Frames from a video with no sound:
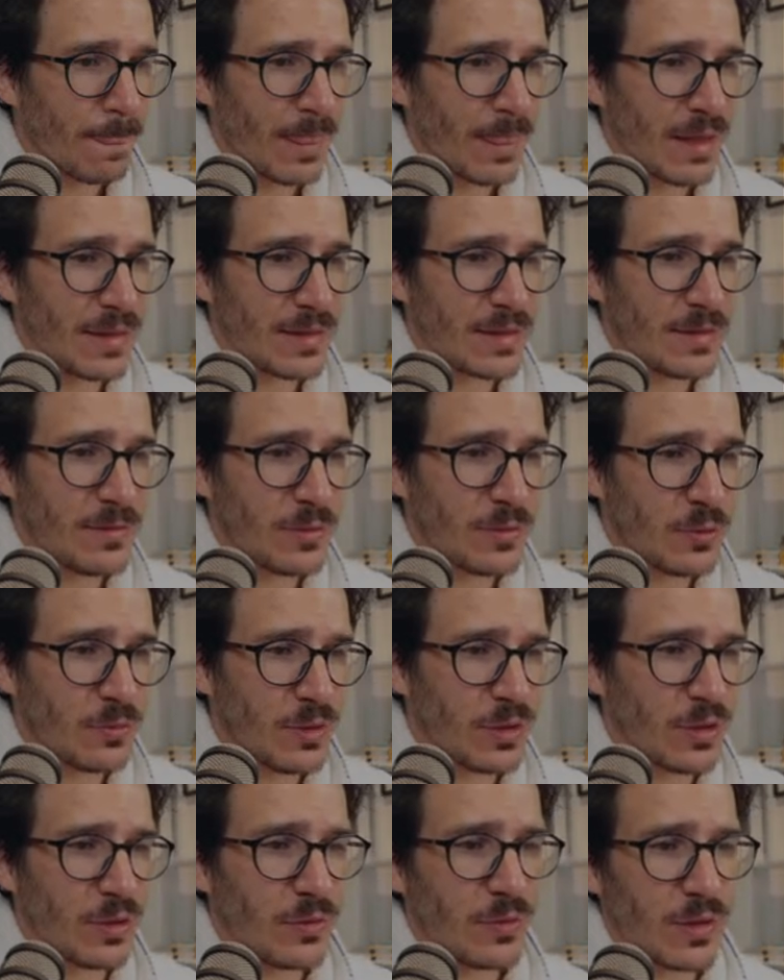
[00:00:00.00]
that seems to be
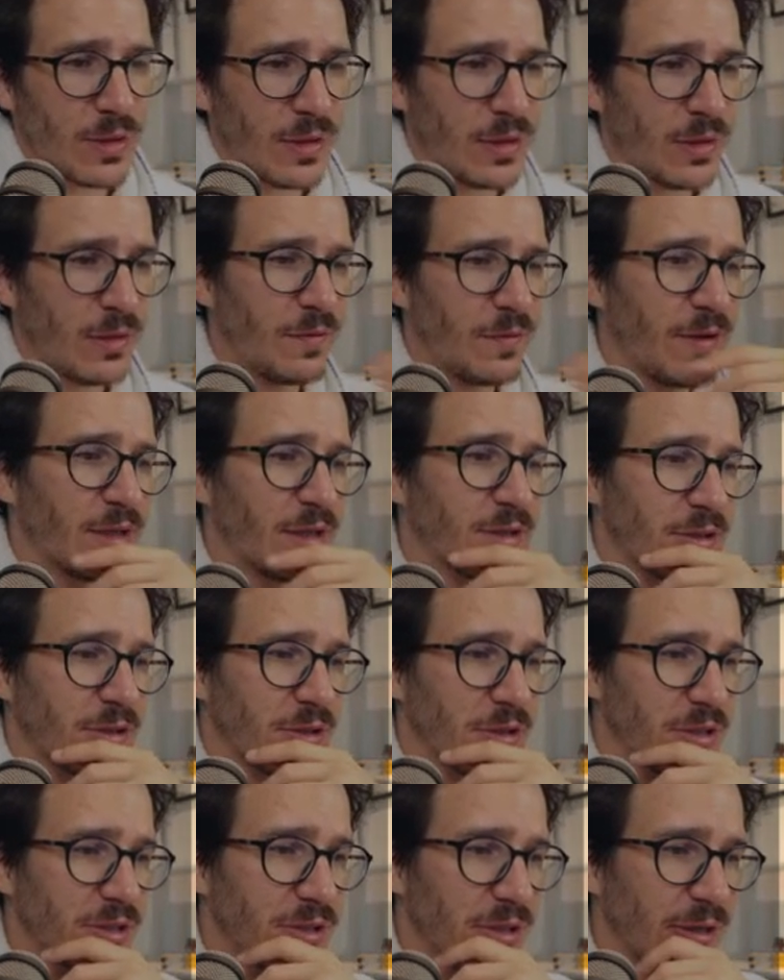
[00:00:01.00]
going a little faster
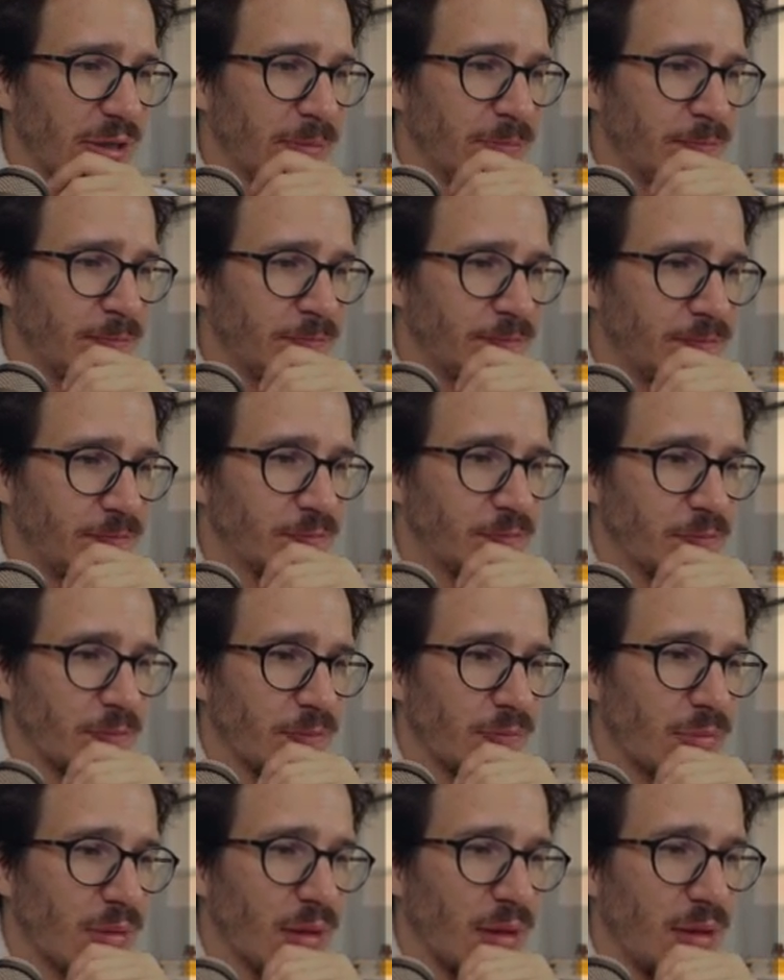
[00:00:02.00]
this time.
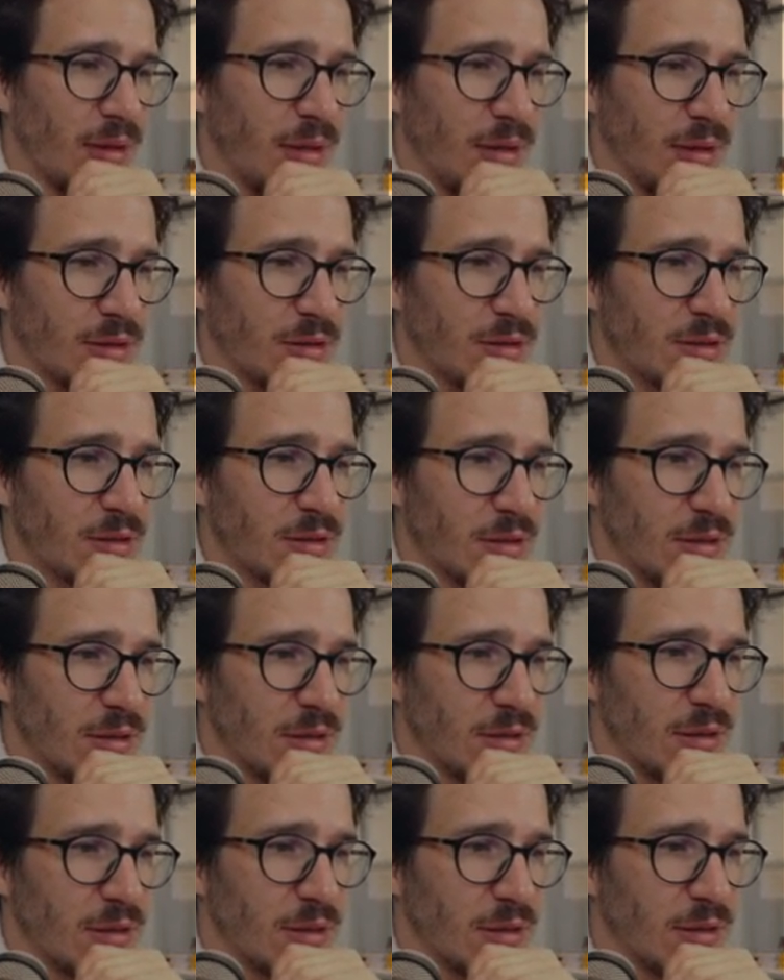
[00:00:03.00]
It's
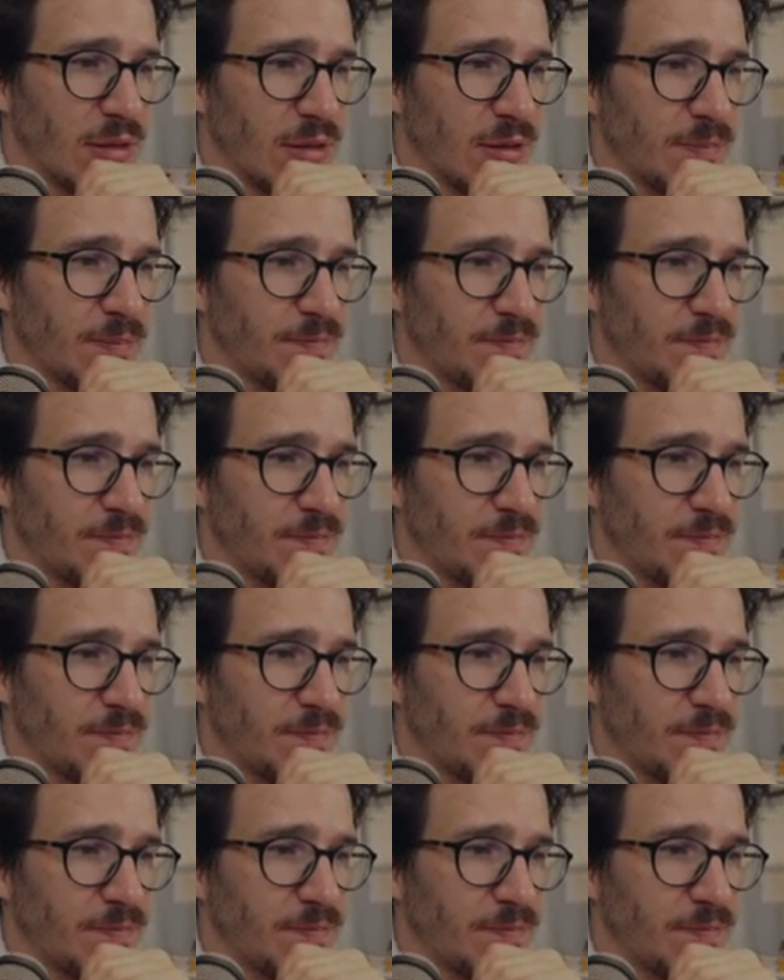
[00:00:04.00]
uh,